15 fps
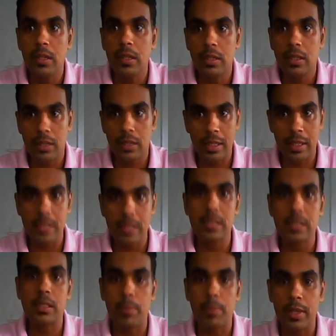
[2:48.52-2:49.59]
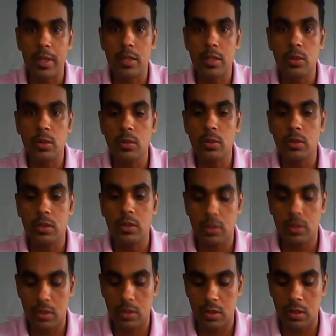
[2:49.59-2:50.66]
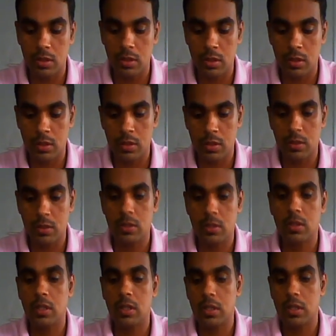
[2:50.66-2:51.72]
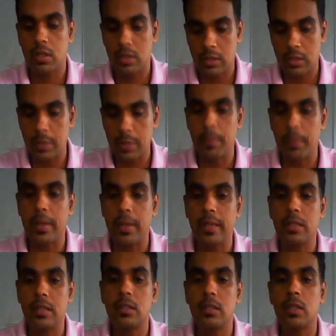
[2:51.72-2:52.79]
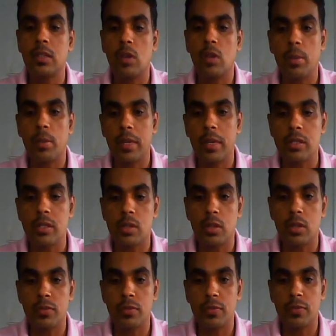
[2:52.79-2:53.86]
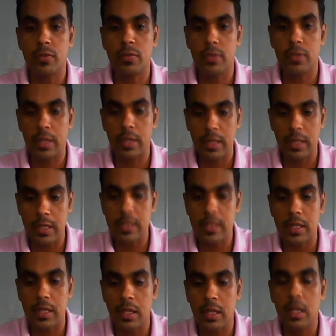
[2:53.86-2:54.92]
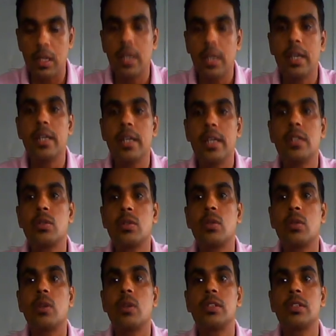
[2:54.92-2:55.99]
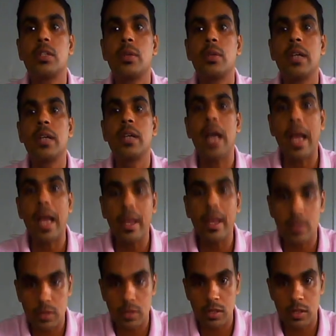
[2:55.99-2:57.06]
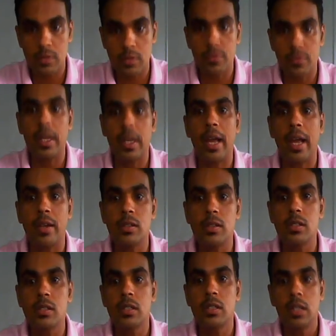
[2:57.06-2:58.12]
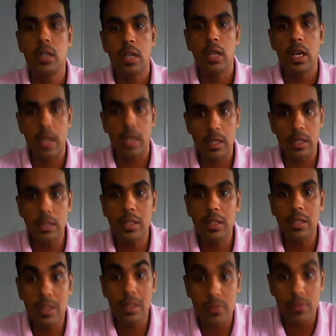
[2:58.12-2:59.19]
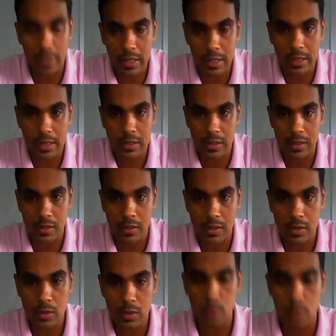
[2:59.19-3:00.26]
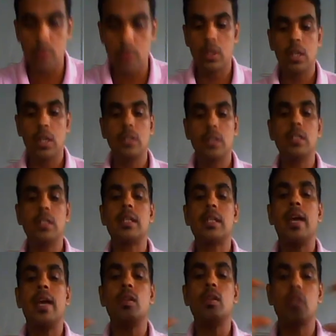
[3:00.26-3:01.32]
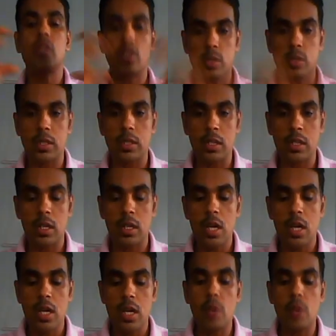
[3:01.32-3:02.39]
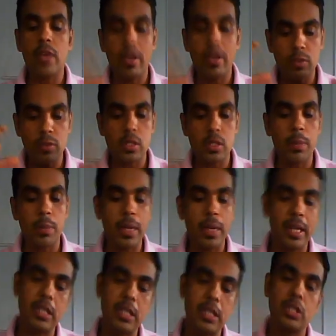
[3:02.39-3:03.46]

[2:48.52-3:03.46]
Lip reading: energy supplied to separate the components of a crystal into constituent ions, free ions at an infinite distance. So these ions are together. Now we have to supply energy